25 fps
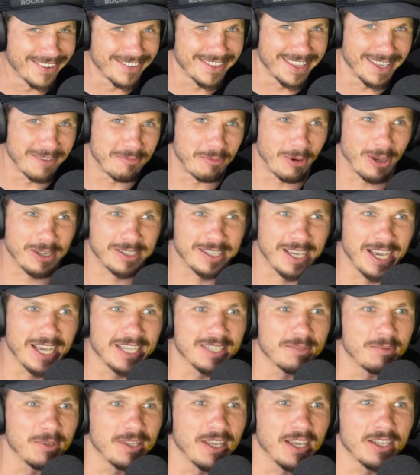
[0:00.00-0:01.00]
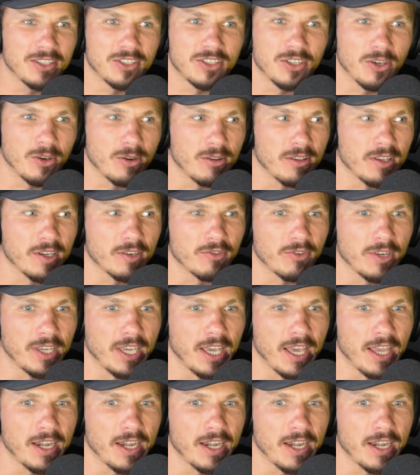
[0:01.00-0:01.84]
of the podcast, but I totally agree.